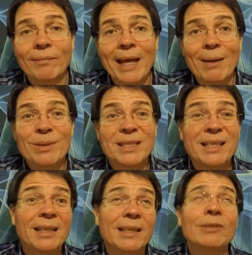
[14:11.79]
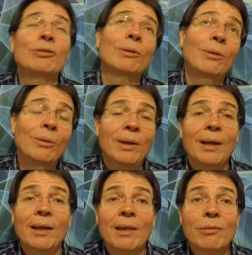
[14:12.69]
That was in control
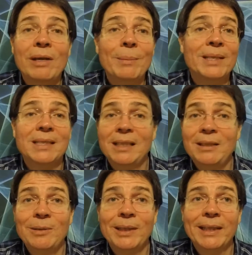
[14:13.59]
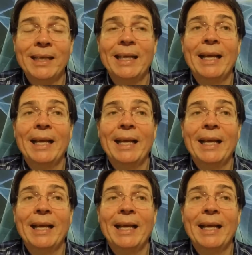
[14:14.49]
3 months into it.